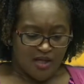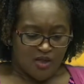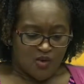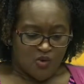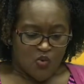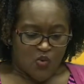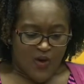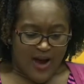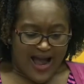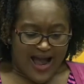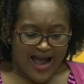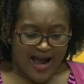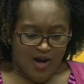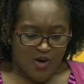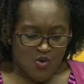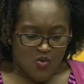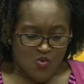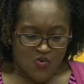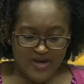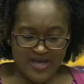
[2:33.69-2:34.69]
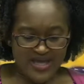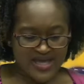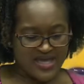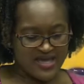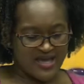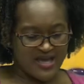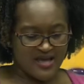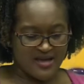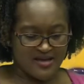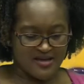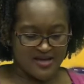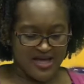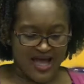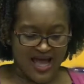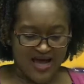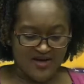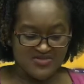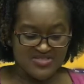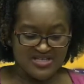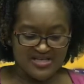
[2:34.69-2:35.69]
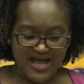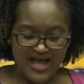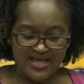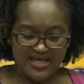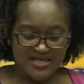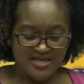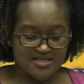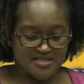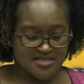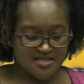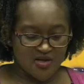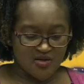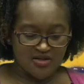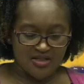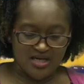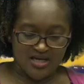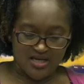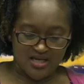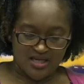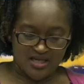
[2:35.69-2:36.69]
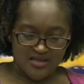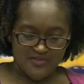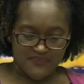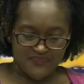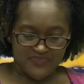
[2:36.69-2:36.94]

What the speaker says: Wowee! How did I get so lucky?